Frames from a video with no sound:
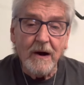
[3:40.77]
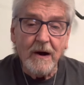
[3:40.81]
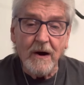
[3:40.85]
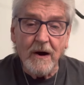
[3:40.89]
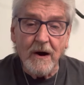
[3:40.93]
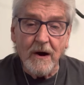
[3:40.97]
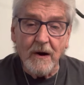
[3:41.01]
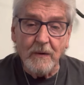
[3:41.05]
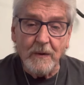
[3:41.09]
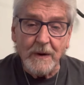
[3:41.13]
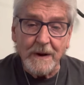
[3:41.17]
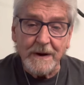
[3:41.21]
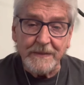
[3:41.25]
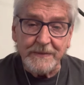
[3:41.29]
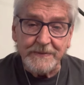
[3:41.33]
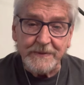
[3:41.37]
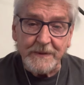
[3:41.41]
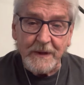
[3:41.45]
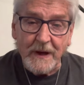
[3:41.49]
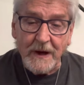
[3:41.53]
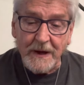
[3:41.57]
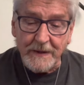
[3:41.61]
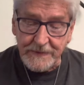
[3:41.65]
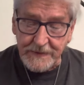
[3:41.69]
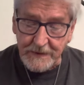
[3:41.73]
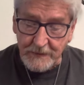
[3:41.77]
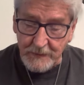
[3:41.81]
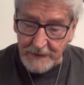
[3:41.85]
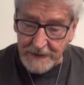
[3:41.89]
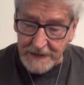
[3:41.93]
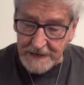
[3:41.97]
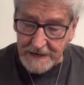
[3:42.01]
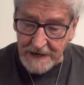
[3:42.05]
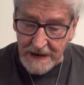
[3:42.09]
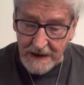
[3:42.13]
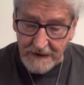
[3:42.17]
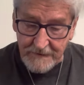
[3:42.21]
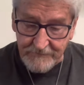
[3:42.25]
Oh, what a thought that we
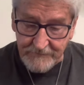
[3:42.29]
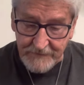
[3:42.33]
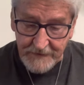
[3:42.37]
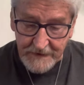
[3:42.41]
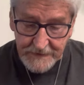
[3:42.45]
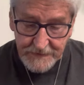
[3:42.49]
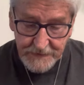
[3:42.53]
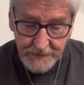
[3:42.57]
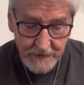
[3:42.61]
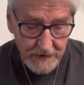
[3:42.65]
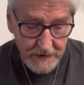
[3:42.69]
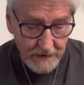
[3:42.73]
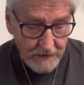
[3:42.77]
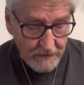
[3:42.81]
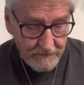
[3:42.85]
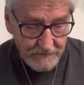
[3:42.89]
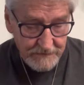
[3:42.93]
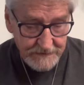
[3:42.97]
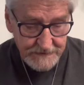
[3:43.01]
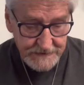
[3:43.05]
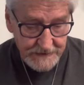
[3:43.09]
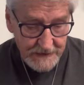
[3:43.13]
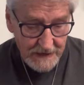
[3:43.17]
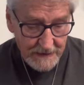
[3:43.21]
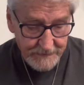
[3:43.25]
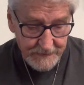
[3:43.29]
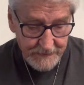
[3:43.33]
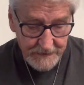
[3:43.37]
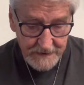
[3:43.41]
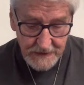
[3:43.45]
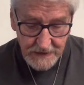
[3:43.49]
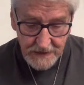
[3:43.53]
can have victory over something.